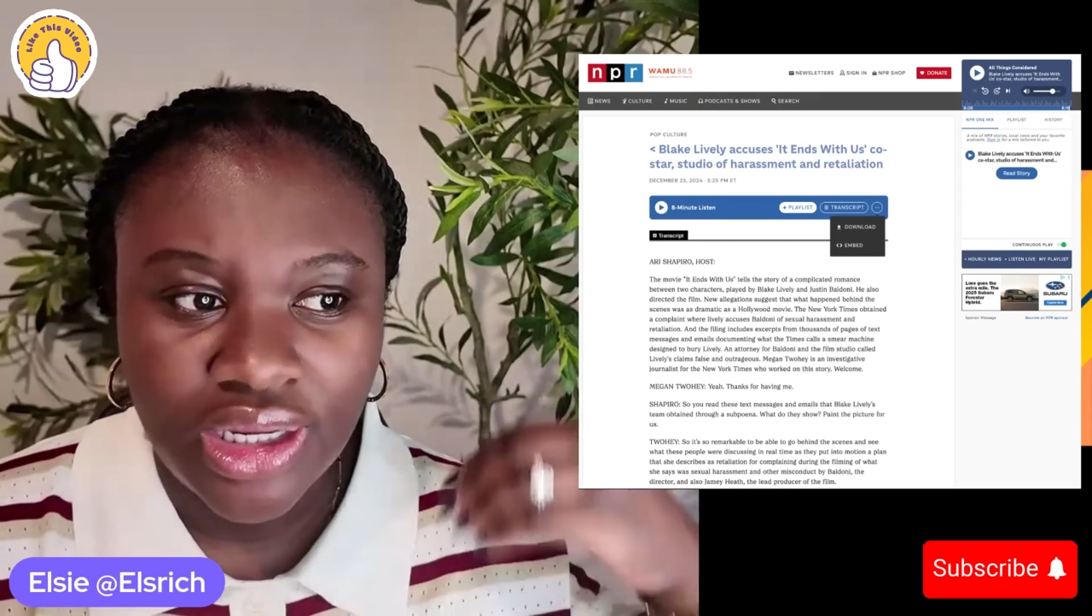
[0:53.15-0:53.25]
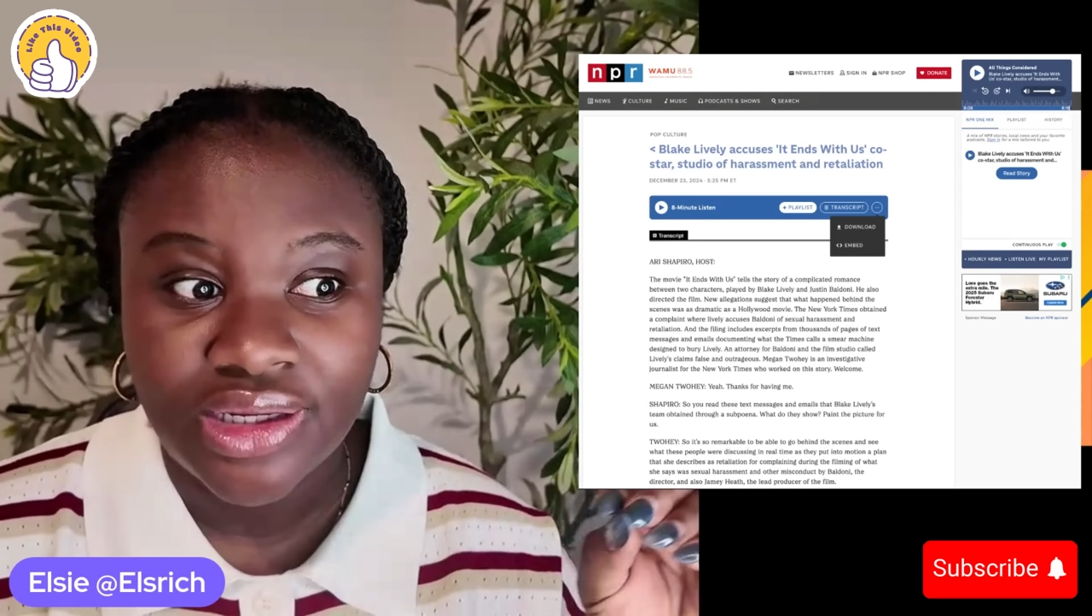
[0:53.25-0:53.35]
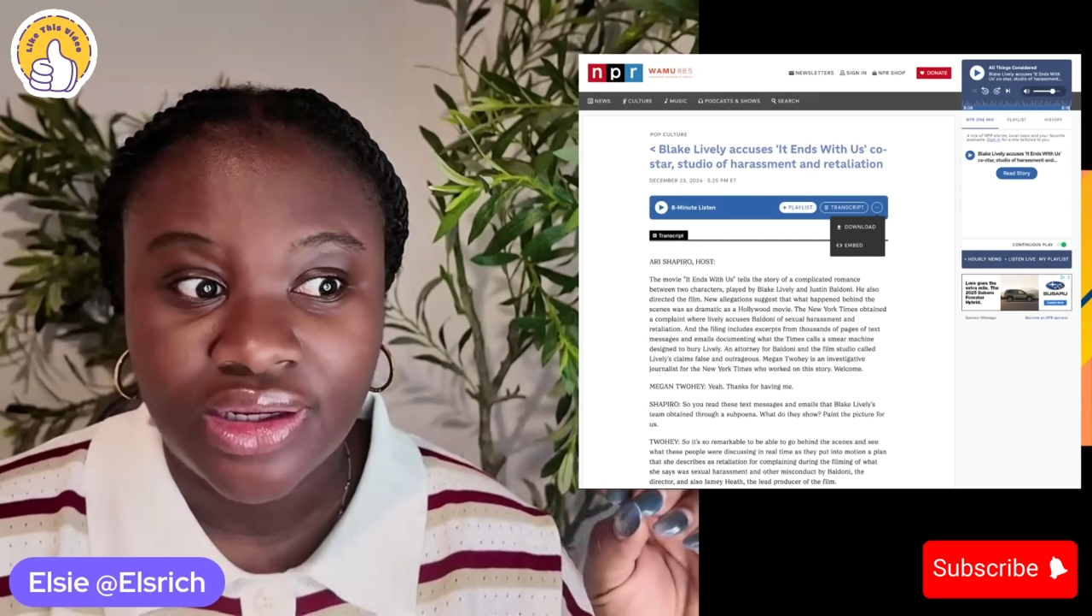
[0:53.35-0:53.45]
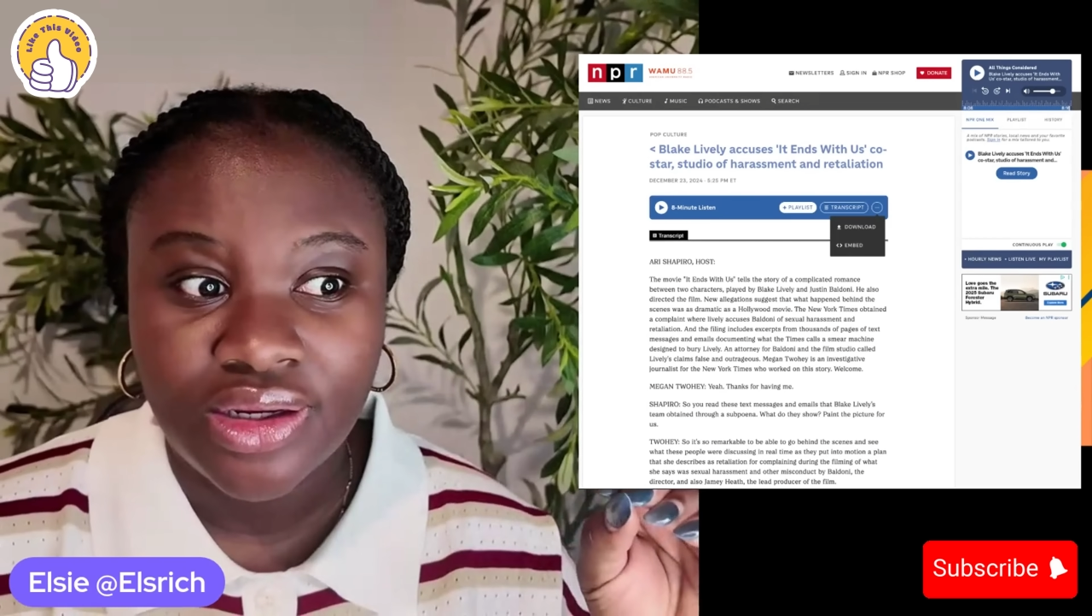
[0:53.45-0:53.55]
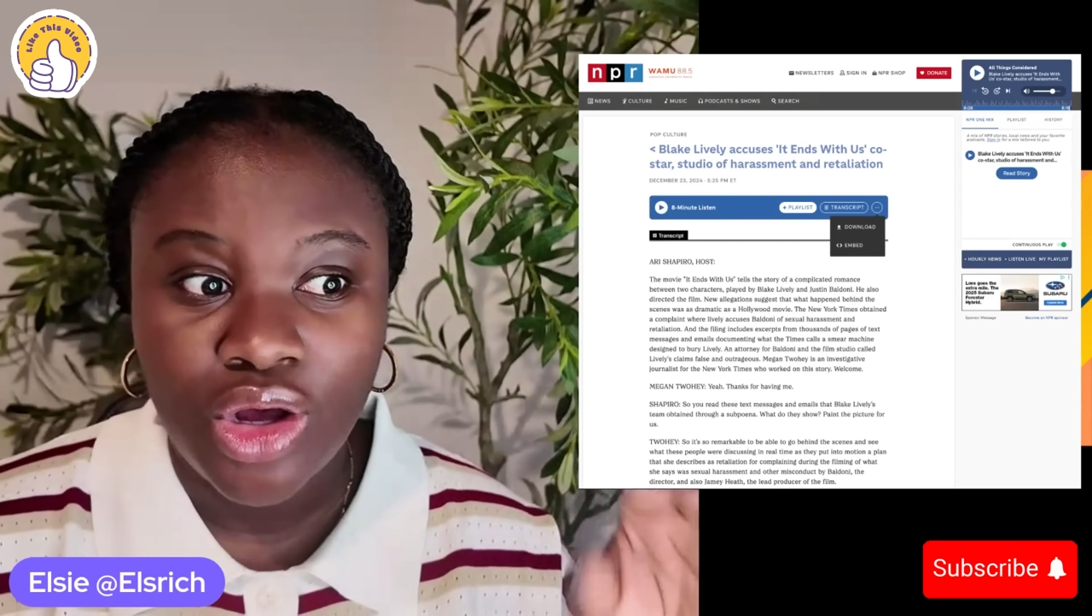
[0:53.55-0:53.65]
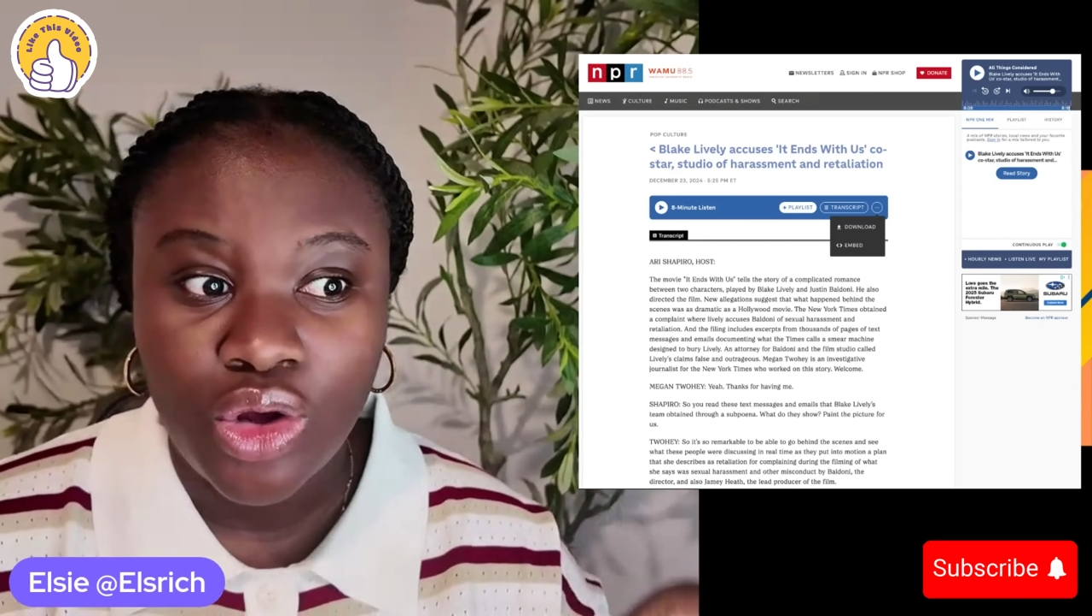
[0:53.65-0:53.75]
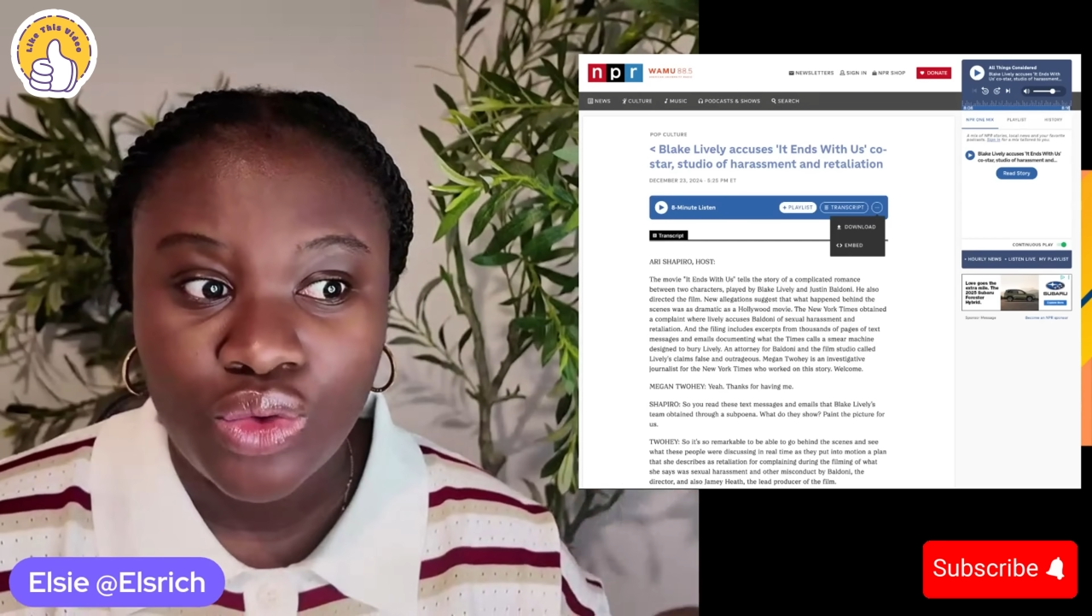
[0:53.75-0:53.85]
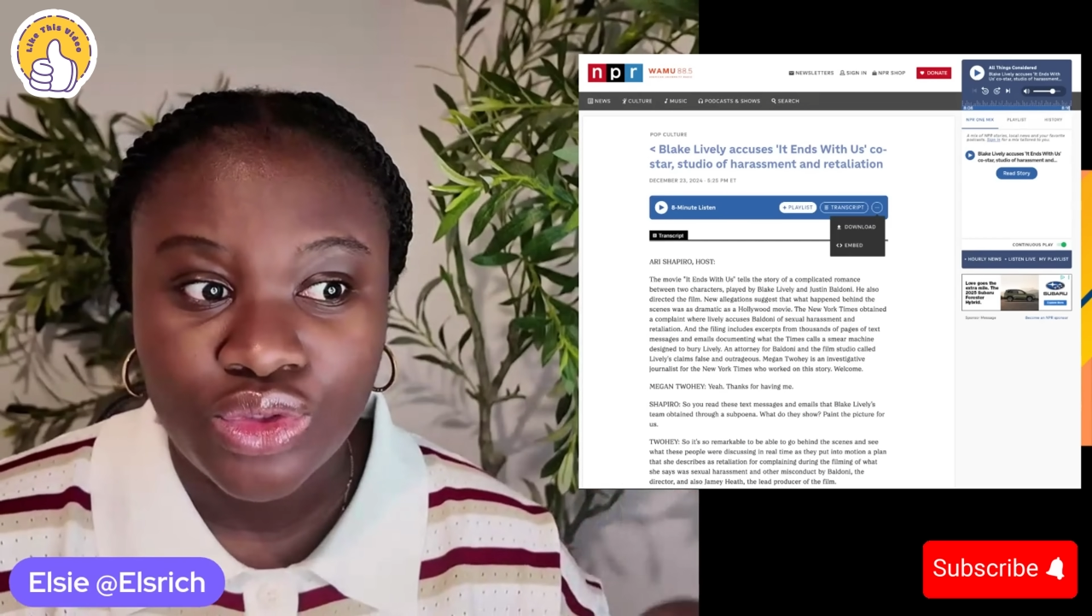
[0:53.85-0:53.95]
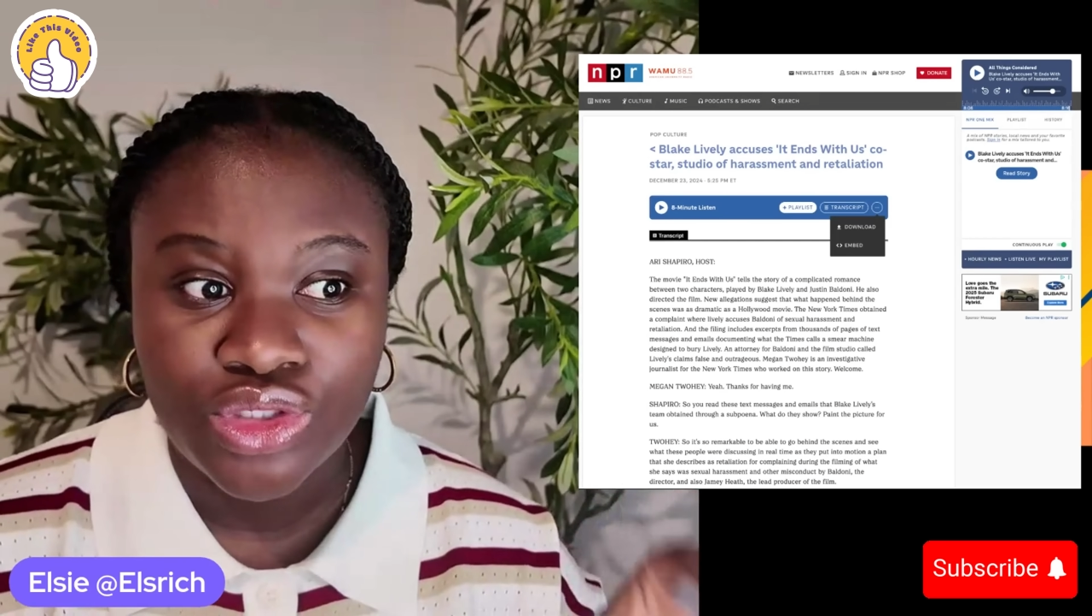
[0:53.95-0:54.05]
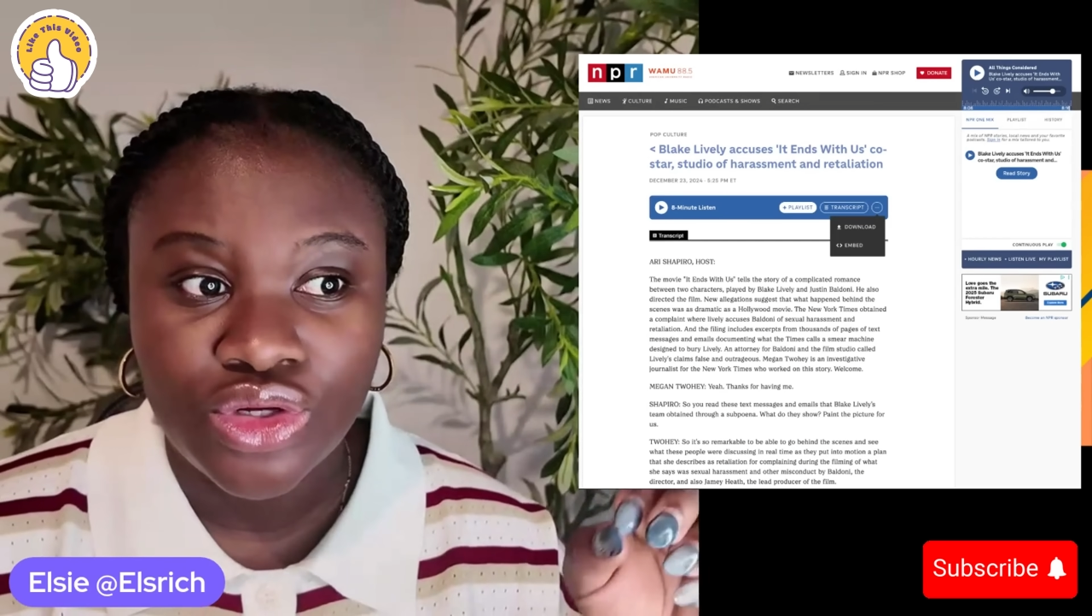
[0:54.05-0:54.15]
The
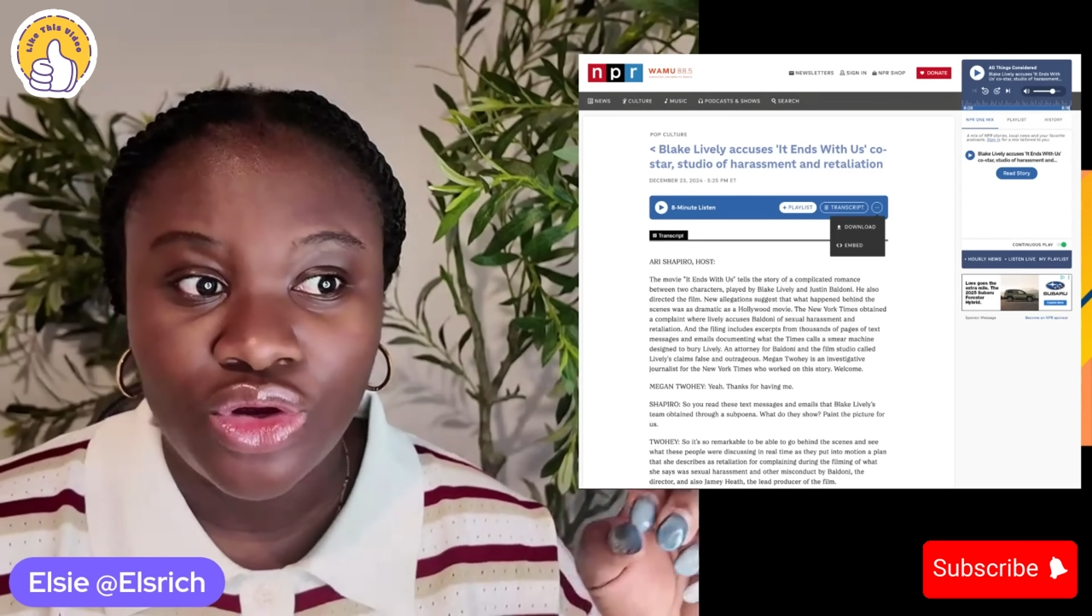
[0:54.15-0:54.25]
host